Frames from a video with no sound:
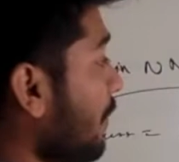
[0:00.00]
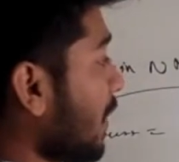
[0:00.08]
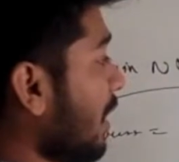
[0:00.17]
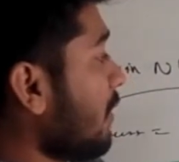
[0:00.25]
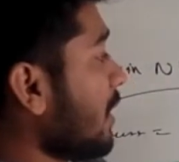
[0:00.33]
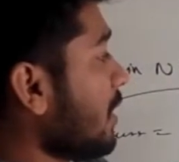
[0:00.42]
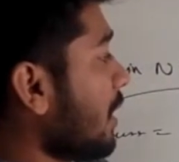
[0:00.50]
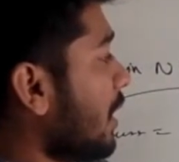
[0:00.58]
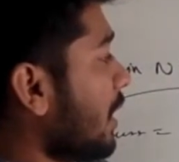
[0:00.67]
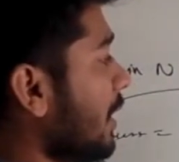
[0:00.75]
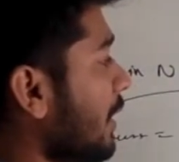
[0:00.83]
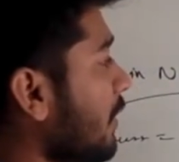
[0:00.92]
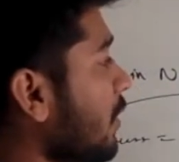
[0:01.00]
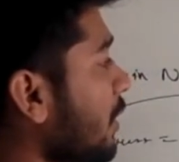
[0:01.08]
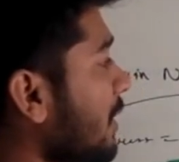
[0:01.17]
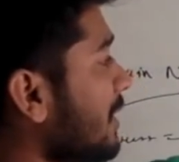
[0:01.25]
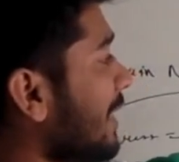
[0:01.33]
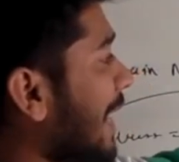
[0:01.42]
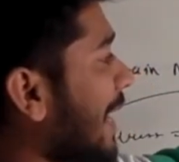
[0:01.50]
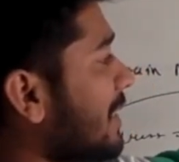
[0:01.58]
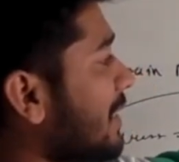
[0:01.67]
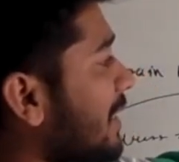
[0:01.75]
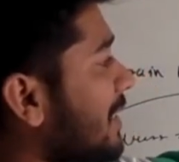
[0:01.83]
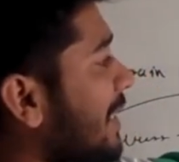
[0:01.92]
even though it is less,
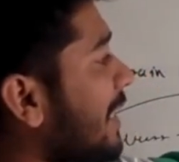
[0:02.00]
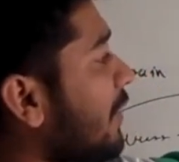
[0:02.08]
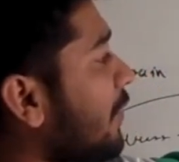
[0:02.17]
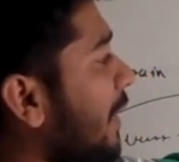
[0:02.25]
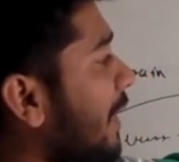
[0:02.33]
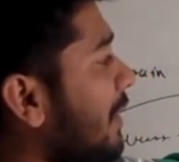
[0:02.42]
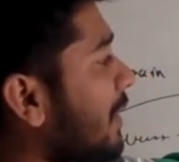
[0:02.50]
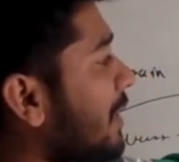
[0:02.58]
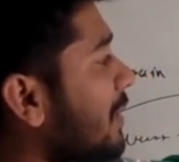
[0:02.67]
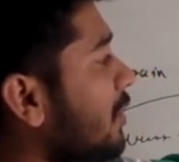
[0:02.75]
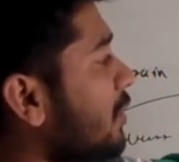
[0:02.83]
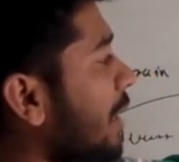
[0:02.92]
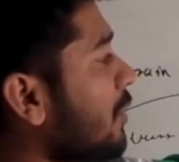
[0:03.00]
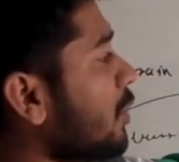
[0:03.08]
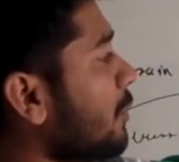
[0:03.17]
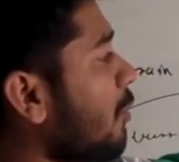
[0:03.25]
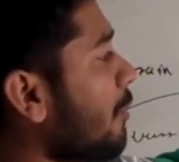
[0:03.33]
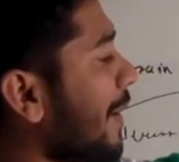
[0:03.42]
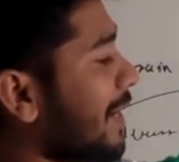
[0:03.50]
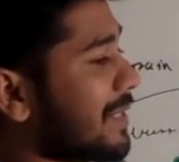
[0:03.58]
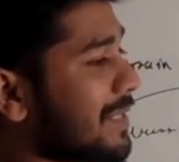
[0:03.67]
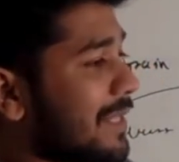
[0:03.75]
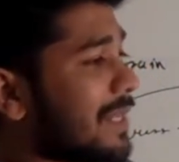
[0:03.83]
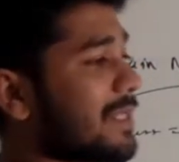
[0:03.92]
it is significantly less. So 10 to the power minus
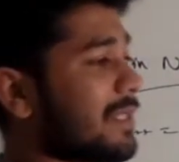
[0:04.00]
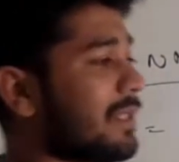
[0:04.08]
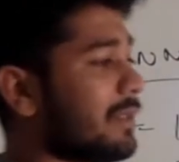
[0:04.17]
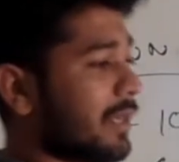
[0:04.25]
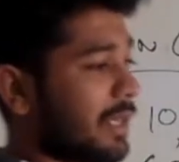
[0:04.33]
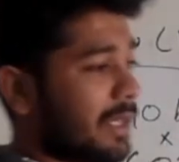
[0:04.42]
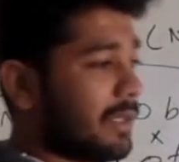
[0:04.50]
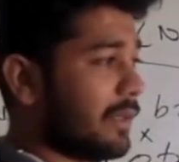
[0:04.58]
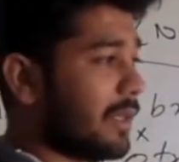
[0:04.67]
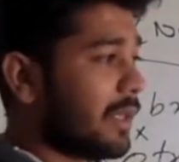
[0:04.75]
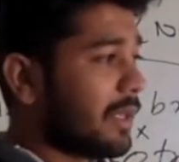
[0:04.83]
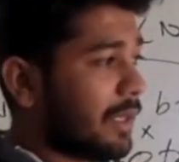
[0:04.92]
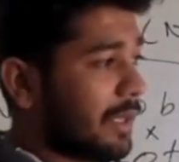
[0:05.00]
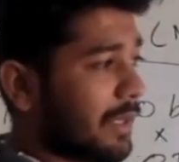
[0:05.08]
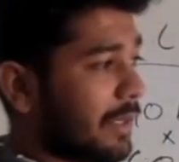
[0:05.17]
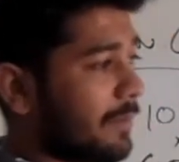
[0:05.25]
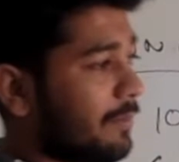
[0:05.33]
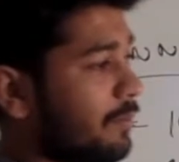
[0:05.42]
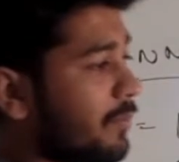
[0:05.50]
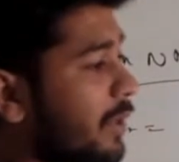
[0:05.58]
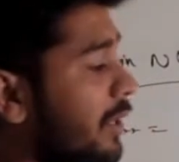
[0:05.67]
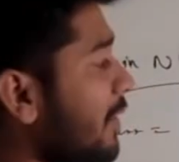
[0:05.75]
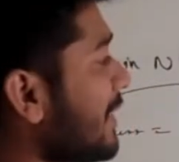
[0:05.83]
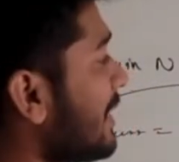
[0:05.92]
6
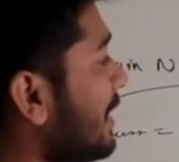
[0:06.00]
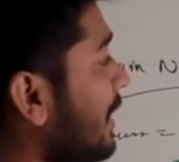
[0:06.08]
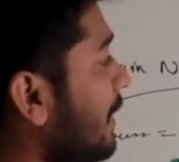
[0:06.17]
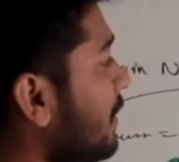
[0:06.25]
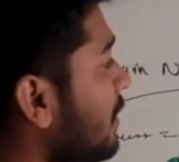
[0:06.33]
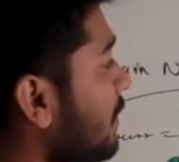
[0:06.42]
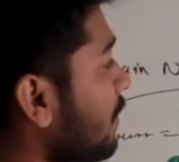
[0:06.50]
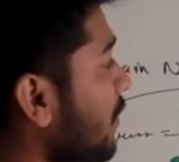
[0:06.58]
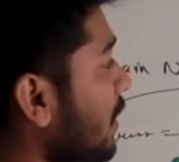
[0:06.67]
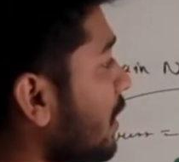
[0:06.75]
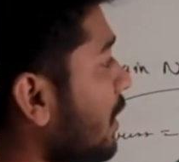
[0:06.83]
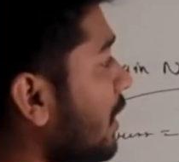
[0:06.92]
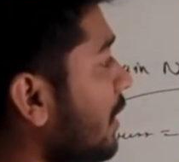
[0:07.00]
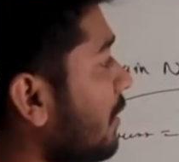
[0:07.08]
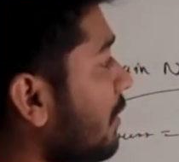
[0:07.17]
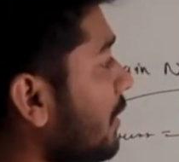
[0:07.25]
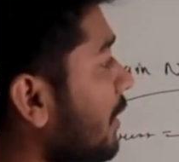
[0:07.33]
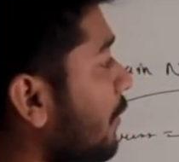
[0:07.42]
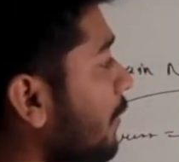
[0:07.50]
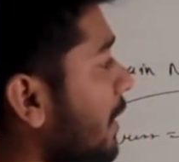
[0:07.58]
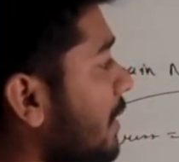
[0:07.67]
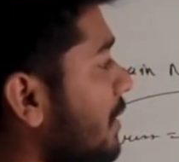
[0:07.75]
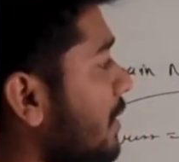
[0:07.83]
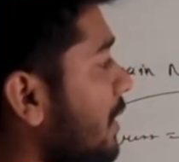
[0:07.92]
degrees
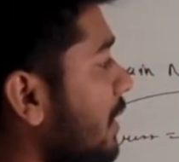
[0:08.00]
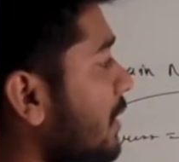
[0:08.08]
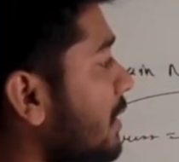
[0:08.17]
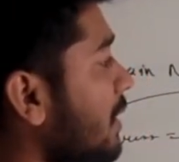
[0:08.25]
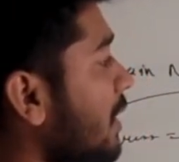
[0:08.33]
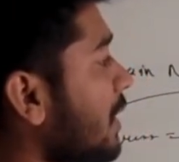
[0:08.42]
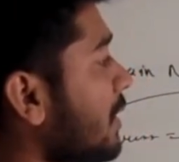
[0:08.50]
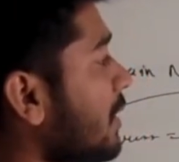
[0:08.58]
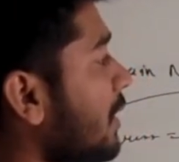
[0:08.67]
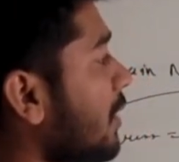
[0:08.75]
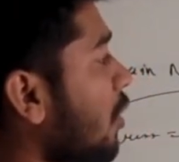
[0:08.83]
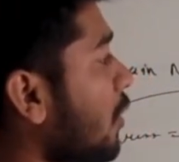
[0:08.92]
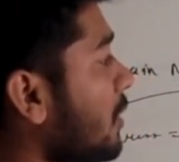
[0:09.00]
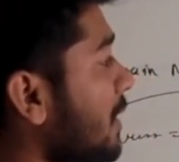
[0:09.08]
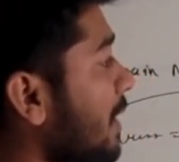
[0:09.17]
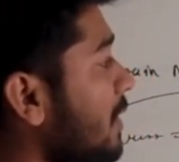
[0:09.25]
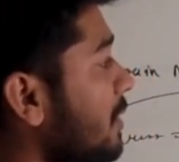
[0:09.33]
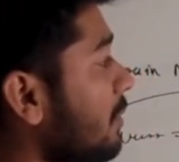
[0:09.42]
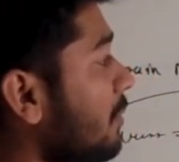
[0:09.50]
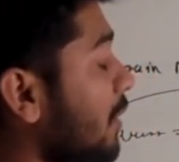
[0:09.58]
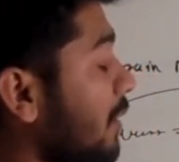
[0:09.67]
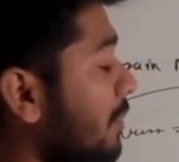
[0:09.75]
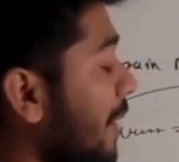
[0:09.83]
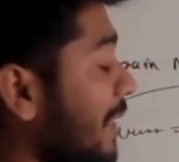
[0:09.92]
difference. It is or 6
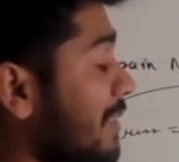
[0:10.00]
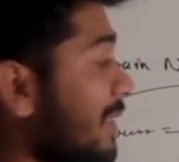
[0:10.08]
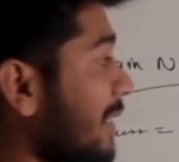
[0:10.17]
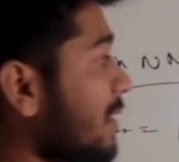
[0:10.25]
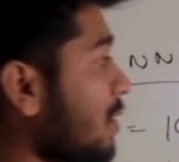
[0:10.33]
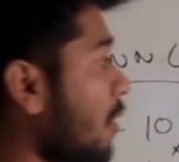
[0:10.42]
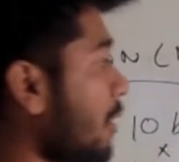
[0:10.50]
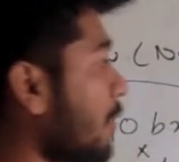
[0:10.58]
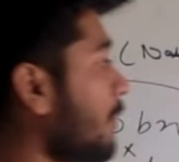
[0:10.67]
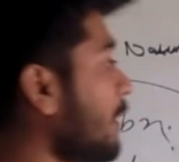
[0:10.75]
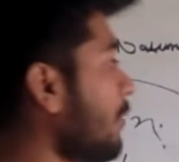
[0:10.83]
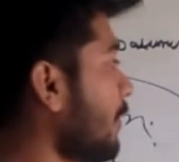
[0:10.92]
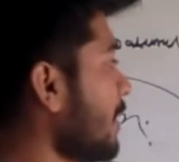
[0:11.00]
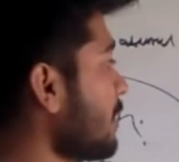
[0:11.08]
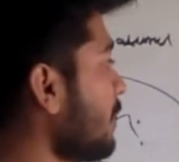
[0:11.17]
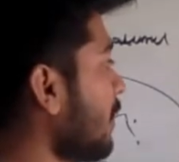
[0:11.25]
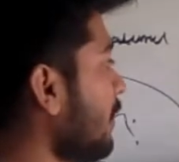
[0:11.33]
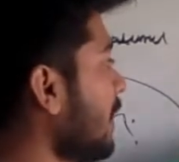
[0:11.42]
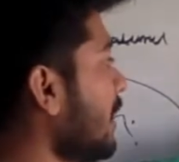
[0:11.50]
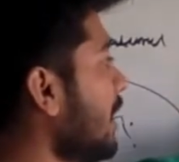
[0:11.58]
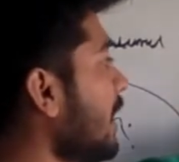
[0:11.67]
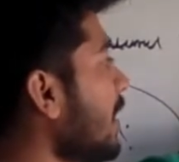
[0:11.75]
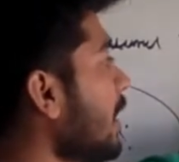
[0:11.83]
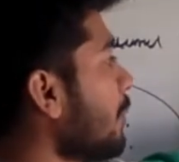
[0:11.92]
minus 6 order of difference between
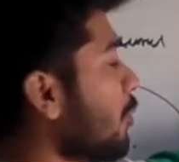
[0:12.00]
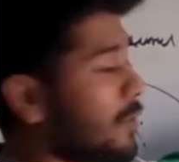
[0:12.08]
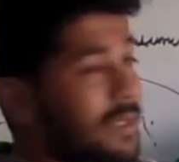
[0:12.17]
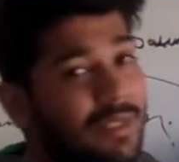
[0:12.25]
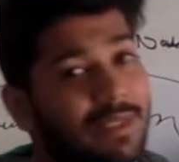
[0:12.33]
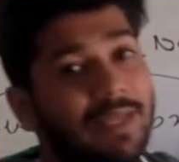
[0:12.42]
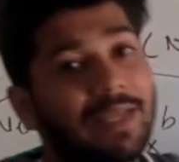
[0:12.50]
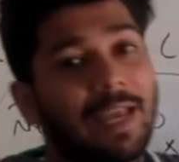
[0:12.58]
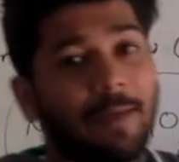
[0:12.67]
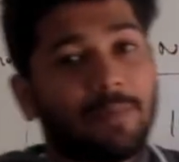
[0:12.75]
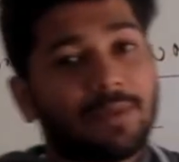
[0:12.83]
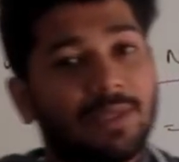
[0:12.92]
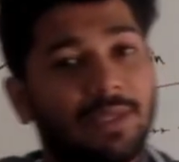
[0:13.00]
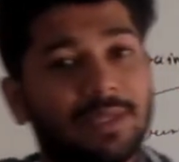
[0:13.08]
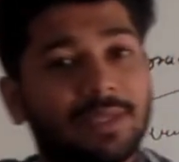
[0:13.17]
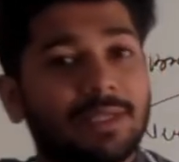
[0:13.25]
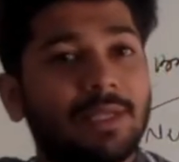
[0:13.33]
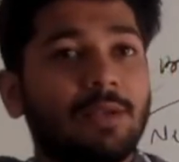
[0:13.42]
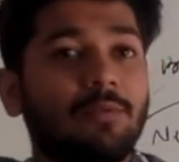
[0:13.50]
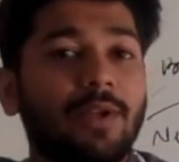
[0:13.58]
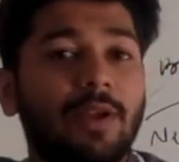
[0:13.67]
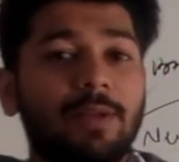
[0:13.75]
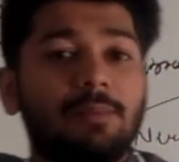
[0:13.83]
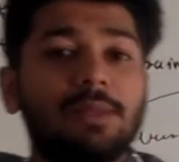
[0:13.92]
the processing capacity. Still, we
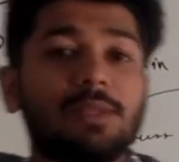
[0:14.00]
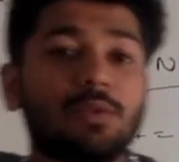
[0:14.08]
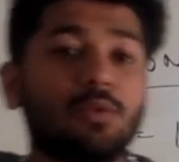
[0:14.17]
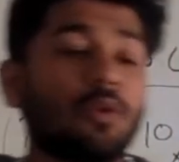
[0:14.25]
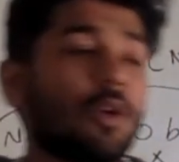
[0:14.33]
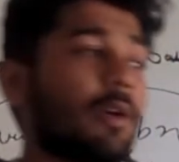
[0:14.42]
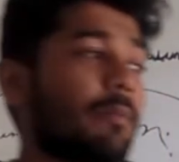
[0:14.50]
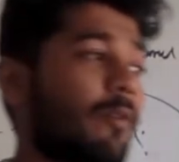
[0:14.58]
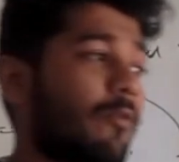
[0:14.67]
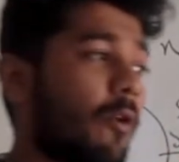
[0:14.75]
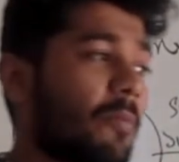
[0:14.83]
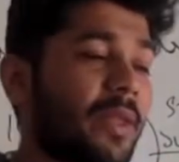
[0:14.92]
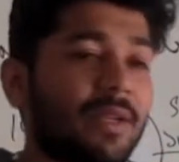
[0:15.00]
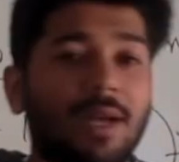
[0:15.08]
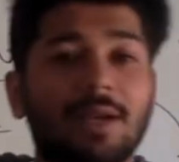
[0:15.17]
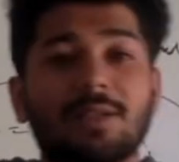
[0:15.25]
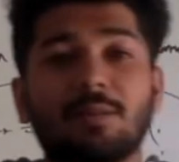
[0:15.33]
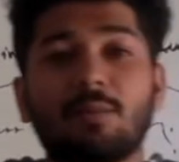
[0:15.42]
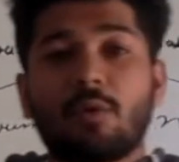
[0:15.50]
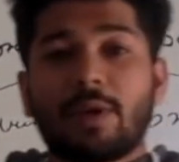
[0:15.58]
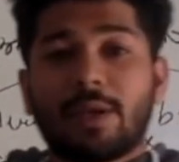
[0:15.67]
are able to perform the task more